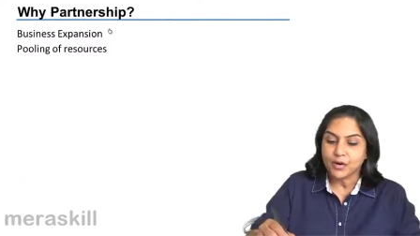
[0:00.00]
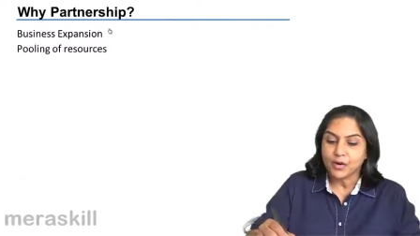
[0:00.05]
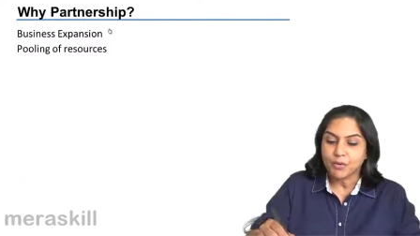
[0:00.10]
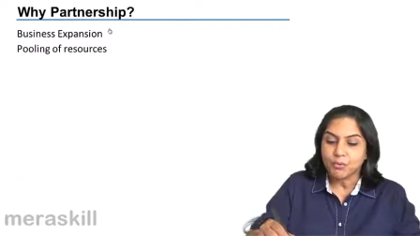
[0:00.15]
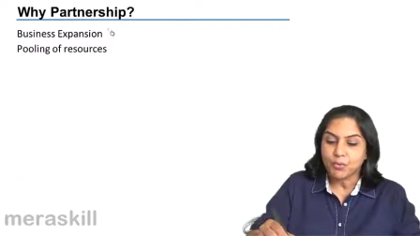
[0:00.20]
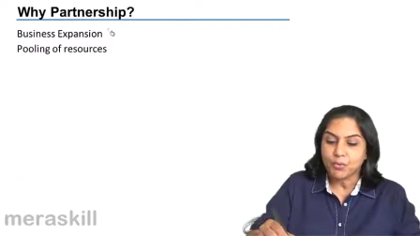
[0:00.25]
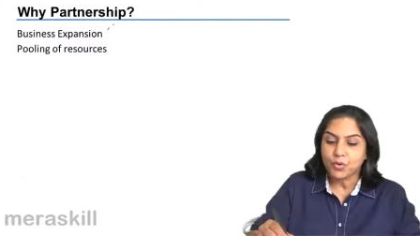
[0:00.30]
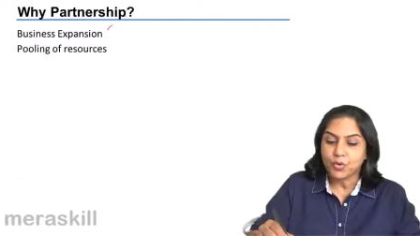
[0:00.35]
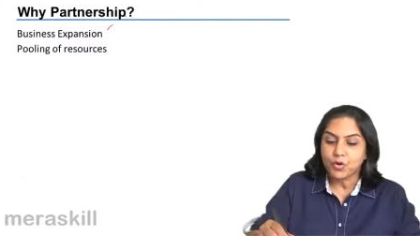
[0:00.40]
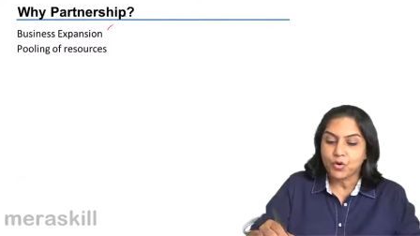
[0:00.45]

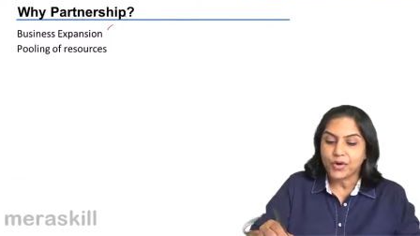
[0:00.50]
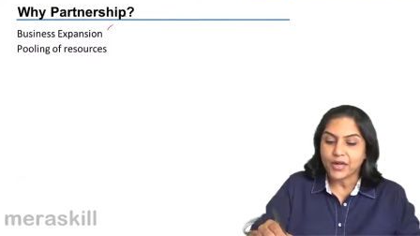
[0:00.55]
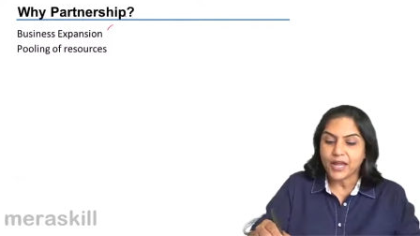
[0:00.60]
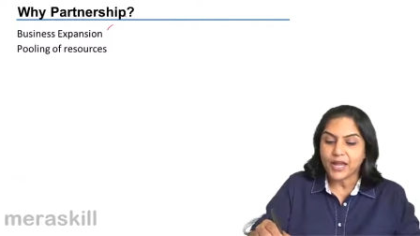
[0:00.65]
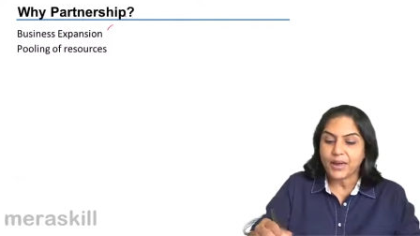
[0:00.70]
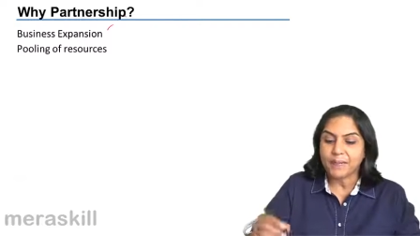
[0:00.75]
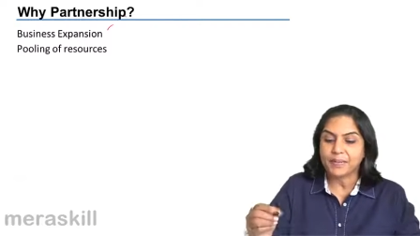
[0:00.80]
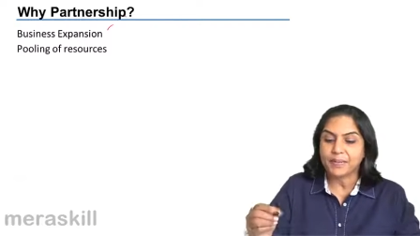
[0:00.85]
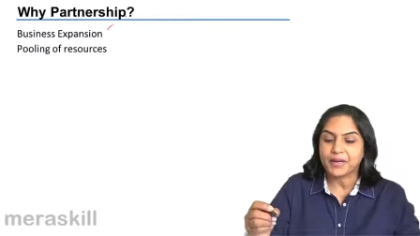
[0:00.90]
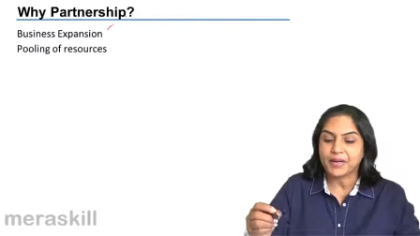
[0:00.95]
more
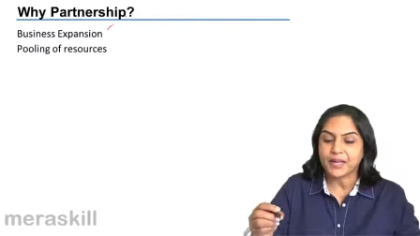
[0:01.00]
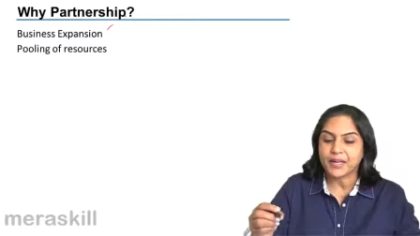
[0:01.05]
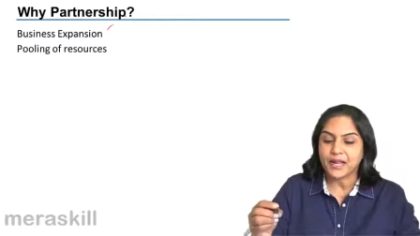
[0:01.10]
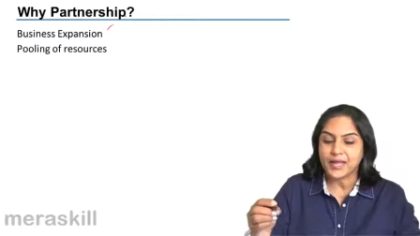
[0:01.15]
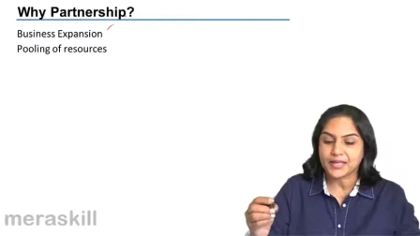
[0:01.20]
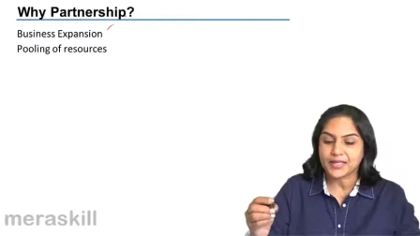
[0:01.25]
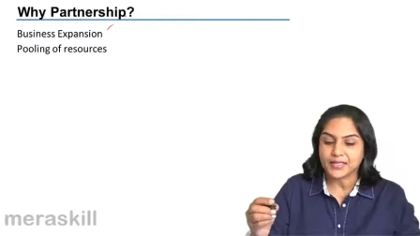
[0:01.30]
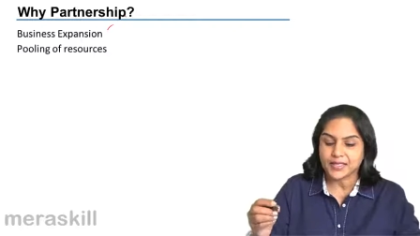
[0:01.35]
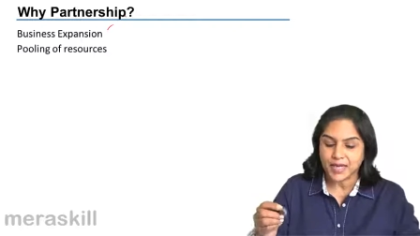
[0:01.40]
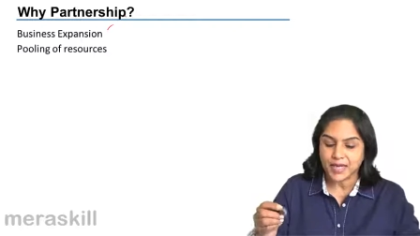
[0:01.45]
capital
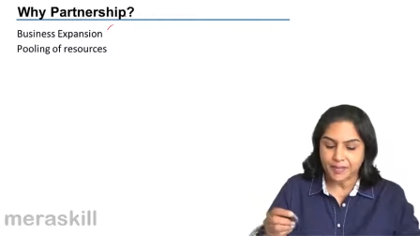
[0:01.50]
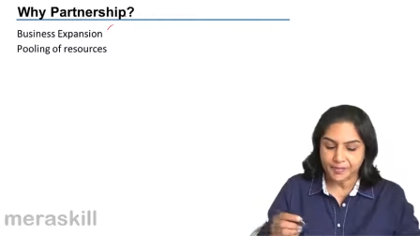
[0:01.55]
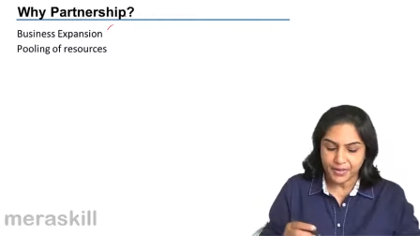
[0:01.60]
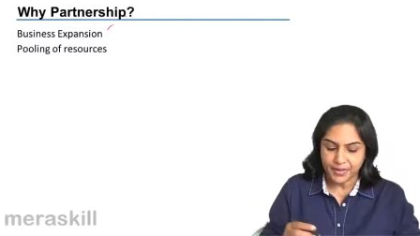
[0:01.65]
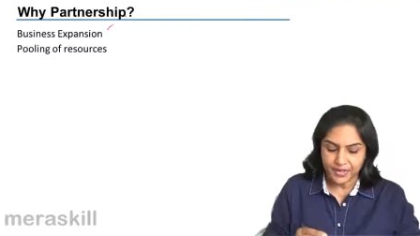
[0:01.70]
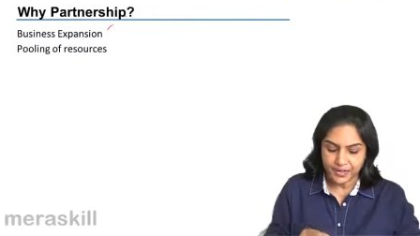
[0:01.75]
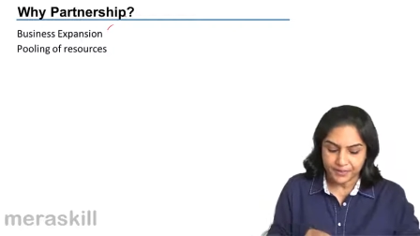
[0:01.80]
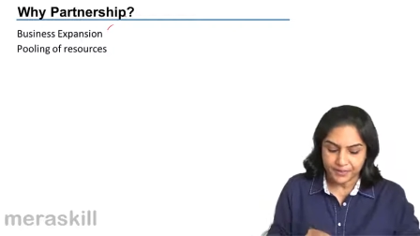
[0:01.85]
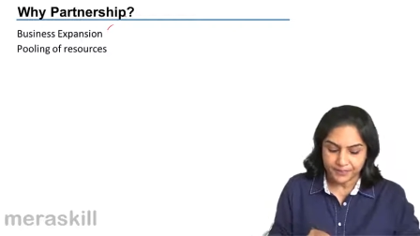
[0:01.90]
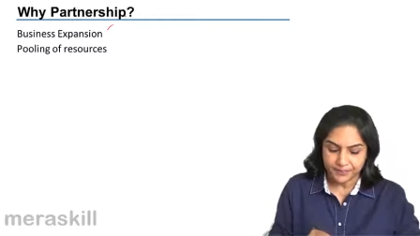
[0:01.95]
has come
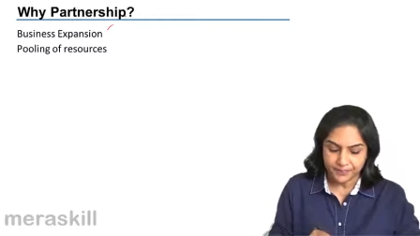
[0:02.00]
in.